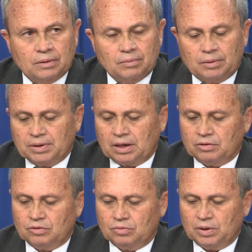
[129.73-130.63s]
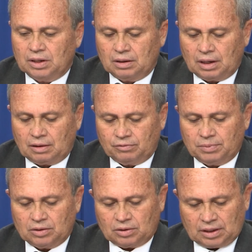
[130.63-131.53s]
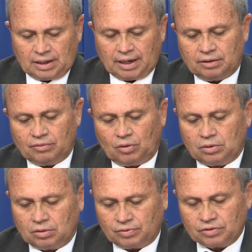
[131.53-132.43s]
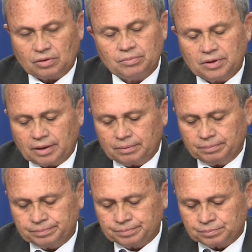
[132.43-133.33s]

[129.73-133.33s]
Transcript: But because we have been on a negative outlook for some time,